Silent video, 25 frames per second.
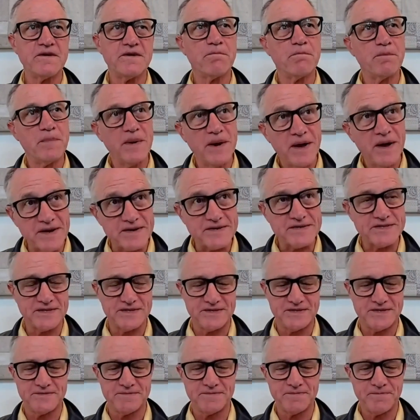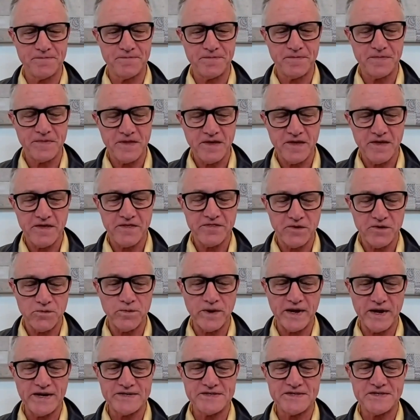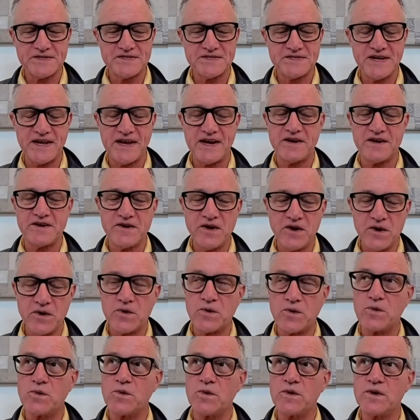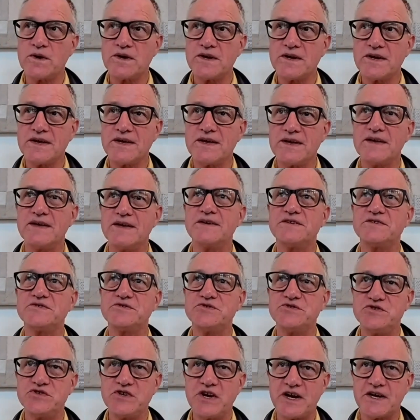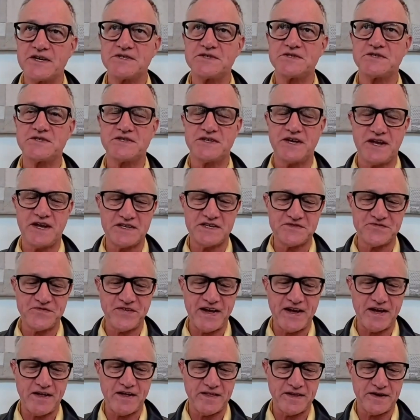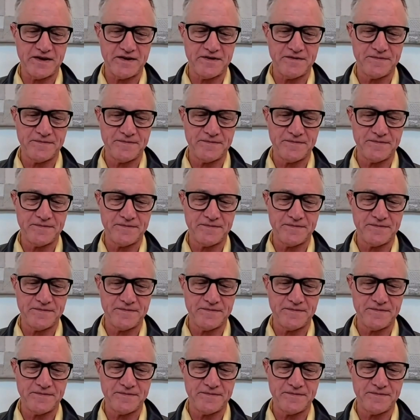But the right to say no is just as valid.